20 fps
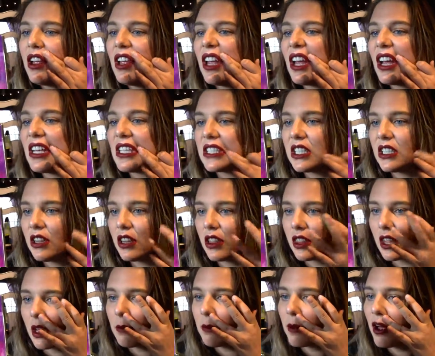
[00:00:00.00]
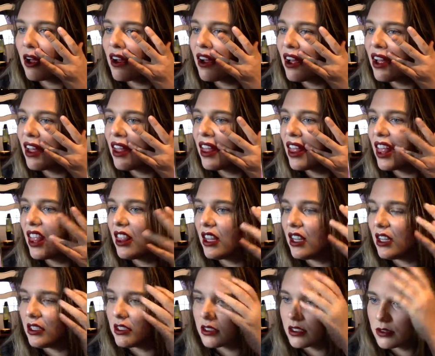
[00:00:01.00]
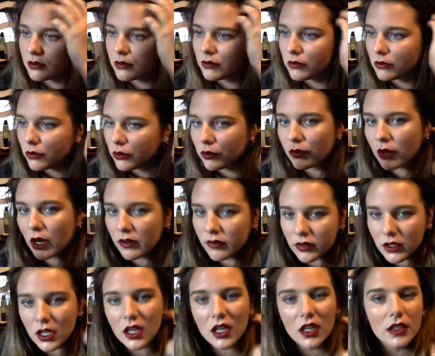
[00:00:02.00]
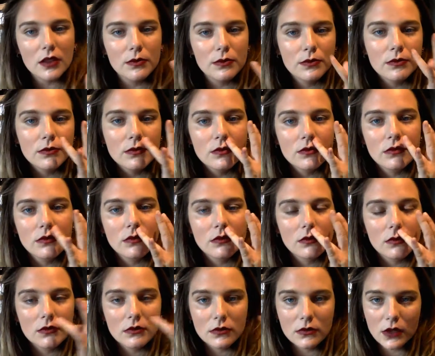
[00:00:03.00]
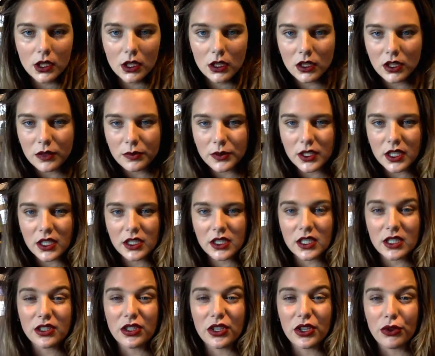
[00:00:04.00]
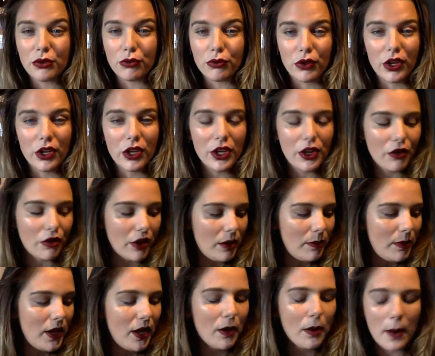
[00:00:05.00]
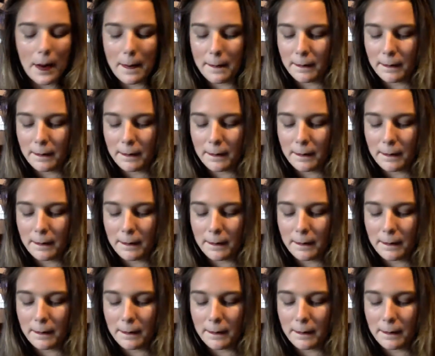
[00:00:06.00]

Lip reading: Yeah, see, the thing about these Revlon lipsticks is they're really creamy,